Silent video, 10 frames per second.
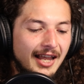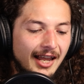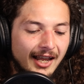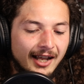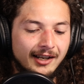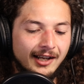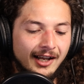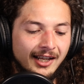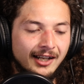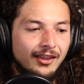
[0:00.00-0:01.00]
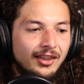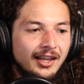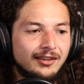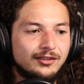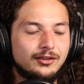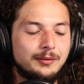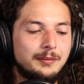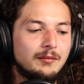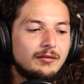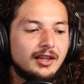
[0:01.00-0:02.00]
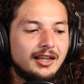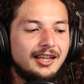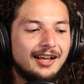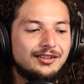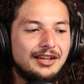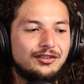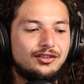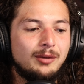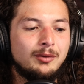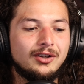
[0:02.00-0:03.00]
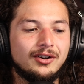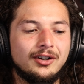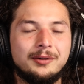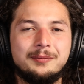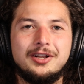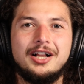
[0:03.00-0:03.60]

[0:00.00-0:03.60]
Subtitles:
And in this, he has a similar